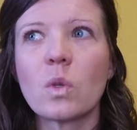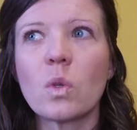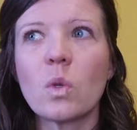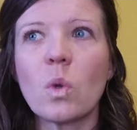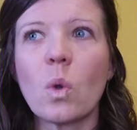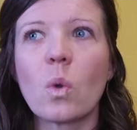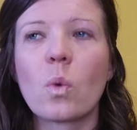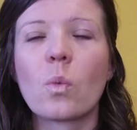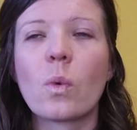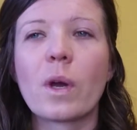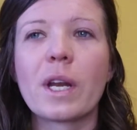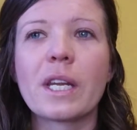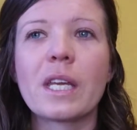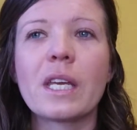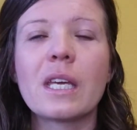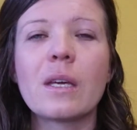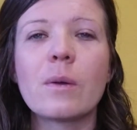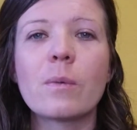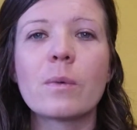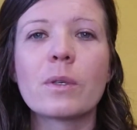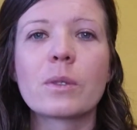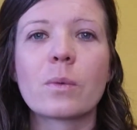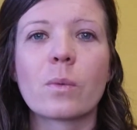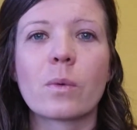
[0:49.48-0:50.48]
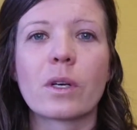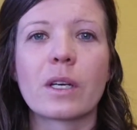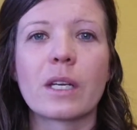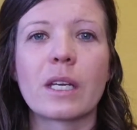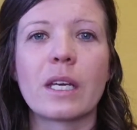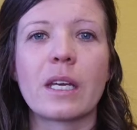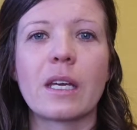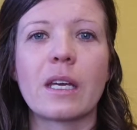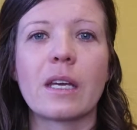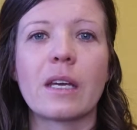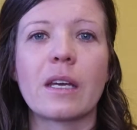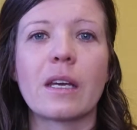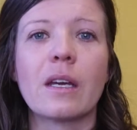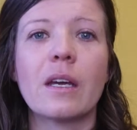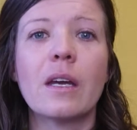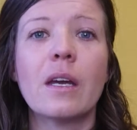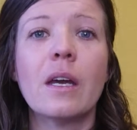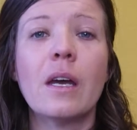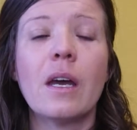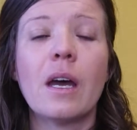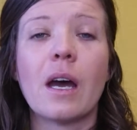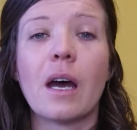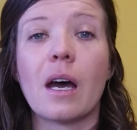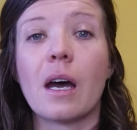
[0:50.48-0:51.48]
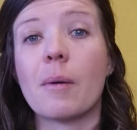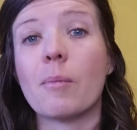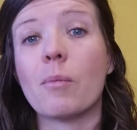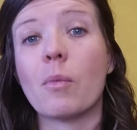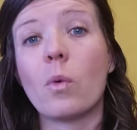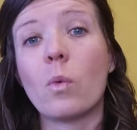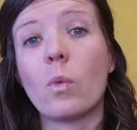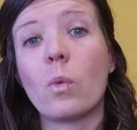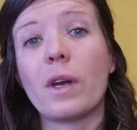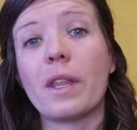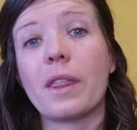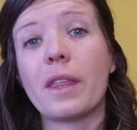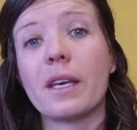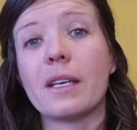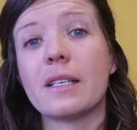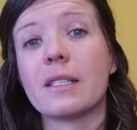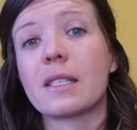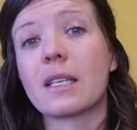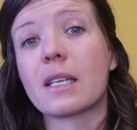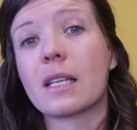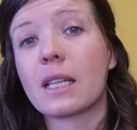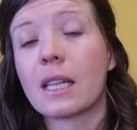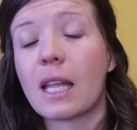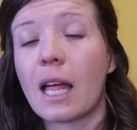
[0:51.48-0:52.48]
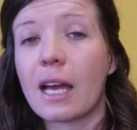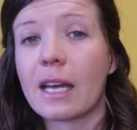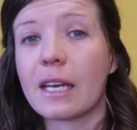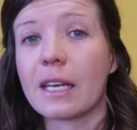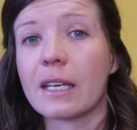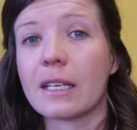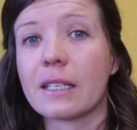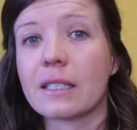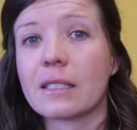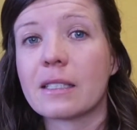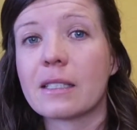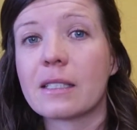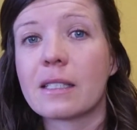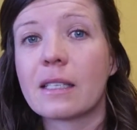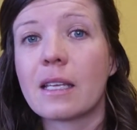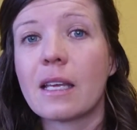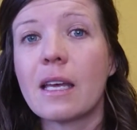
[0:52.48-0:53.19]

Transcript: when he was working with his clients,